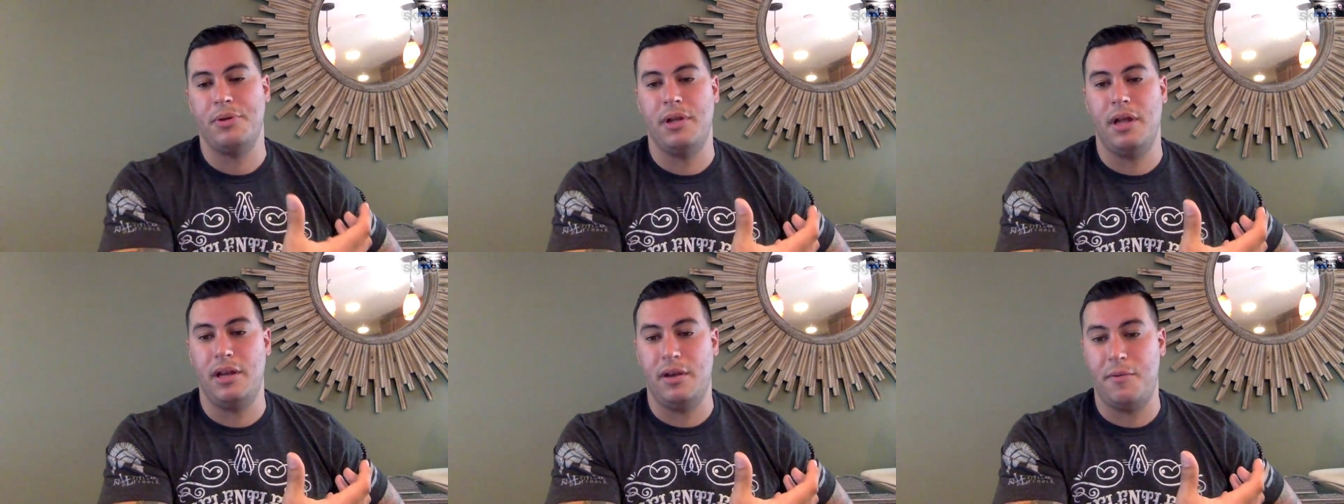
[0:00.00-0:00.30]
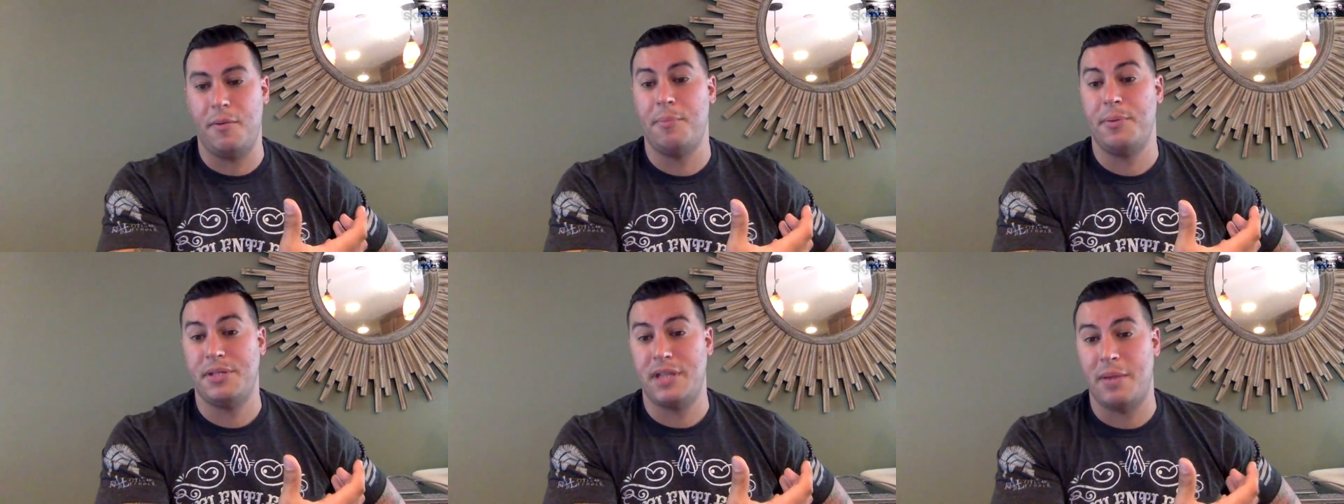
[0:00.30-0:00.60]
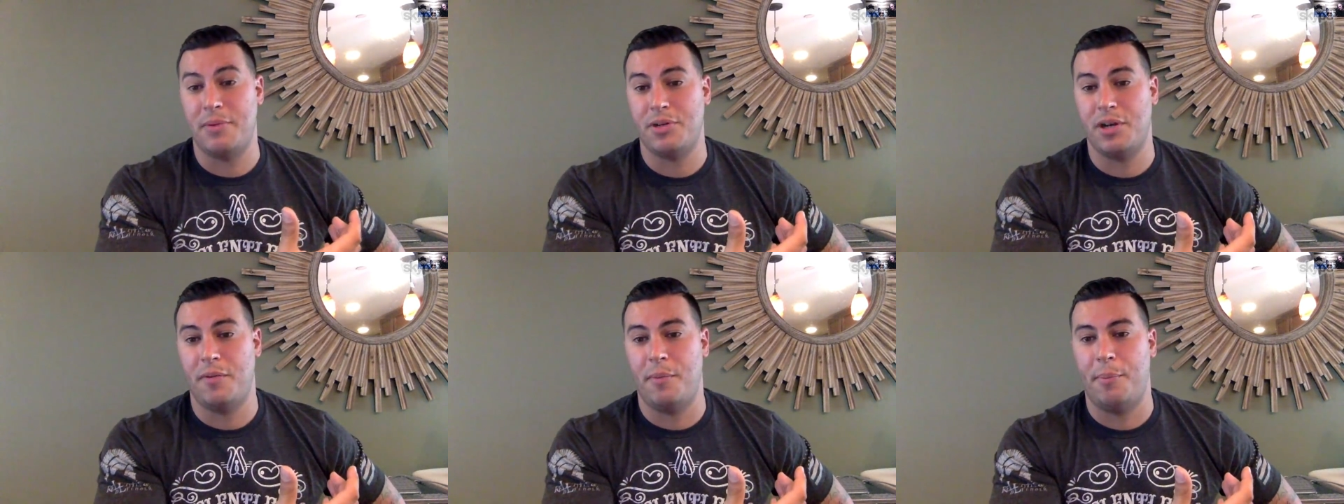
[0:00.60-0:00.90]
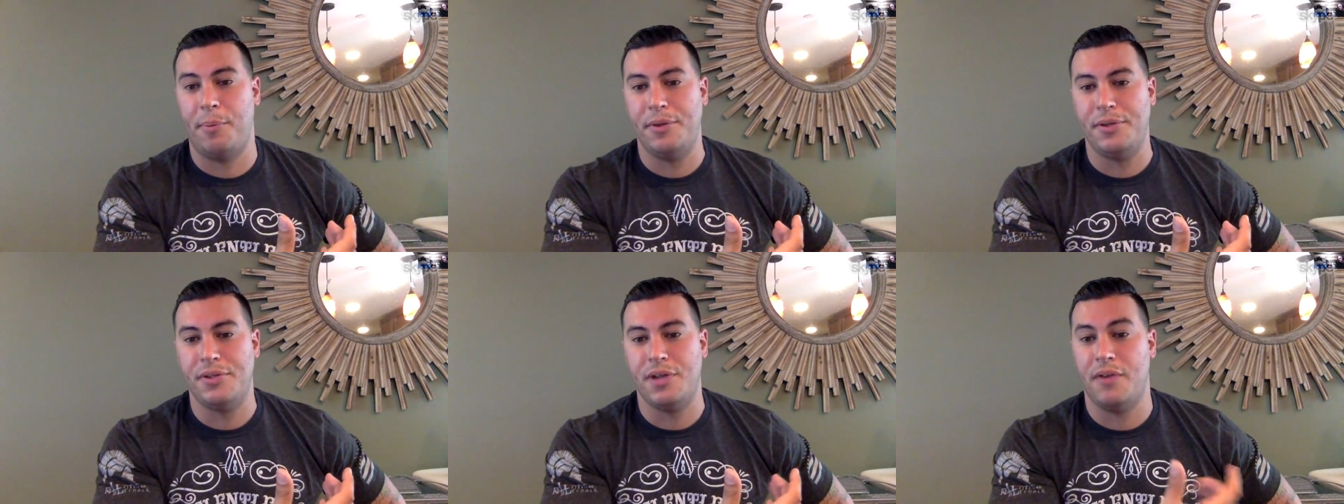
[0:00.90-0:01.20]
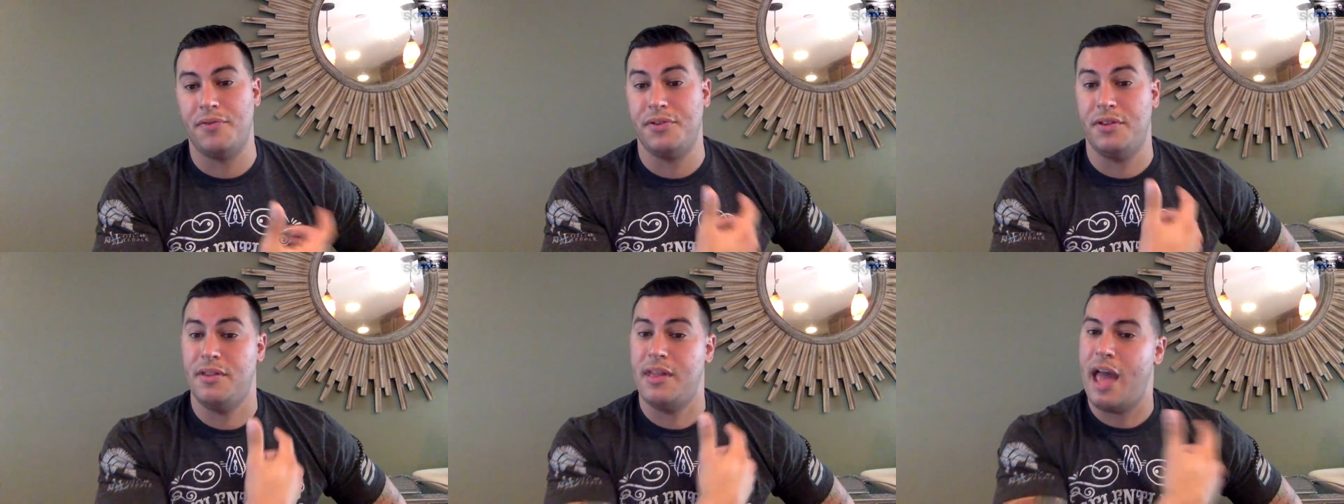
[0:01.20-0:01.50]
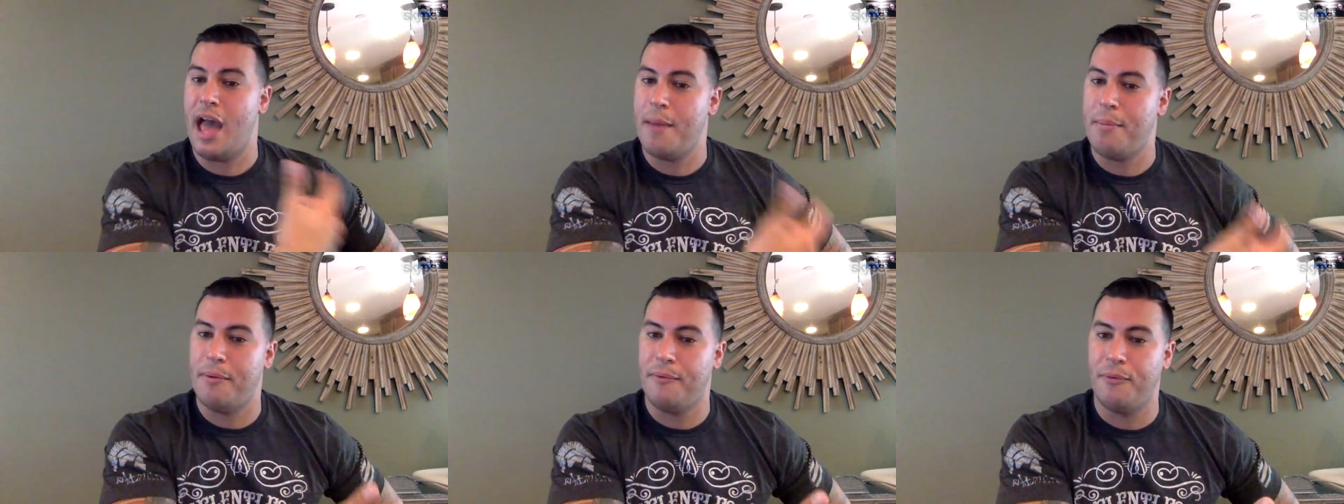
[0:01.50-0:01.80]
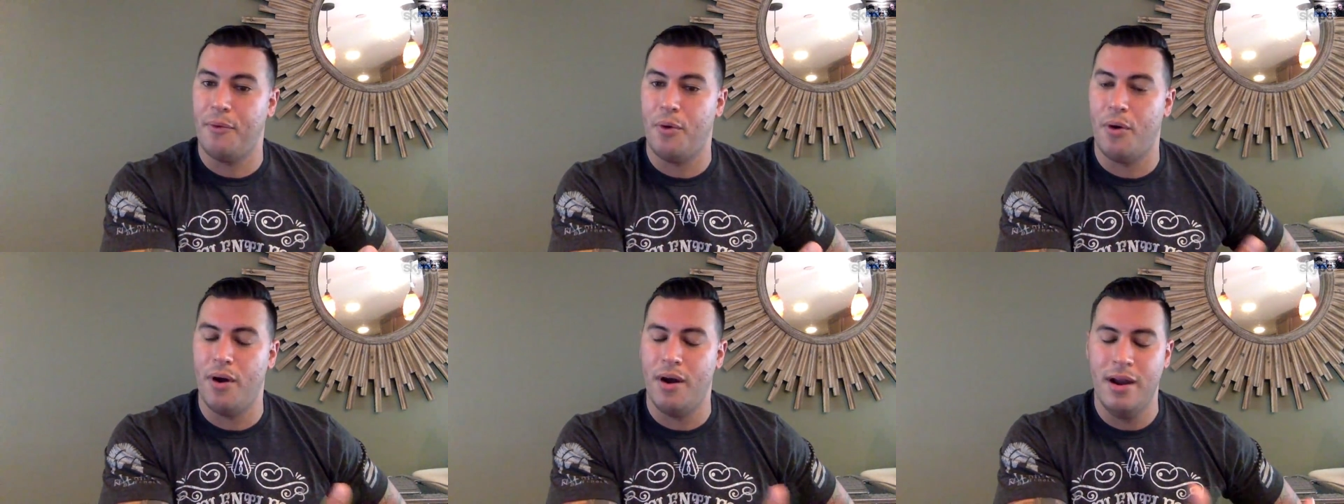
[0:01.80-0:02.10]
a different perception of a police officer than they had
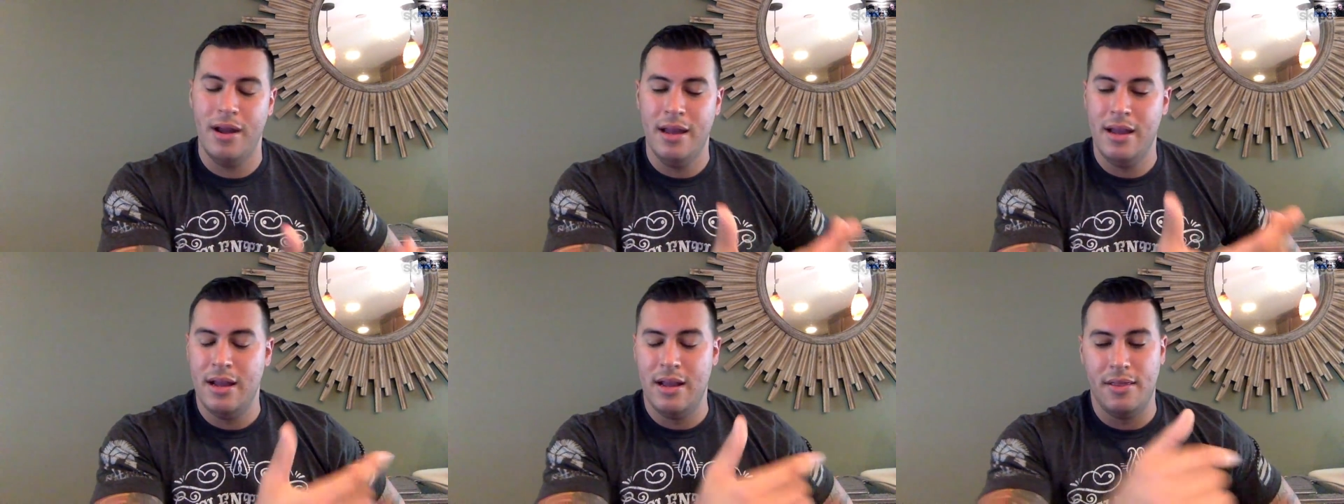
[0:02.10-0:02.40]
before,